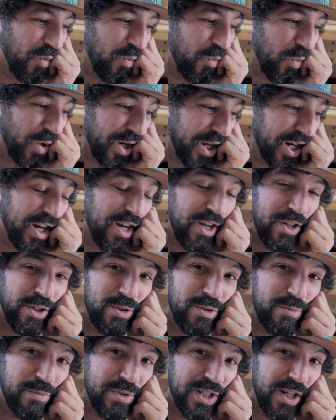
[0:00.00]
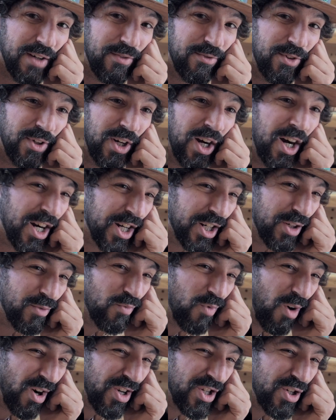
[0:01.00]
we're going to go and do some stuff. I'm going to
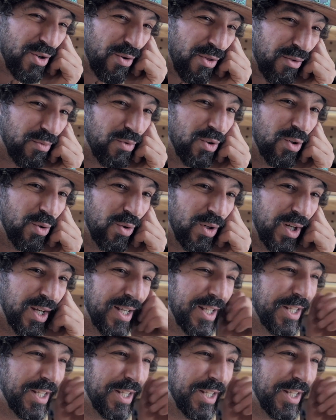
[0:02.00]
run you through